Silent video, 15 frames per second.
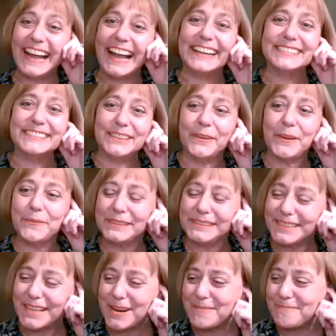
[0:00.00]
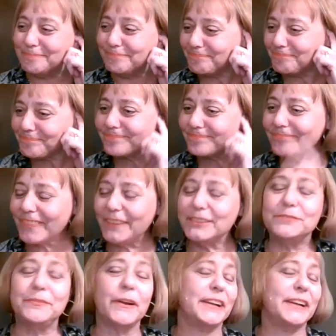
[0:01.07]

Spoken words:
so it was very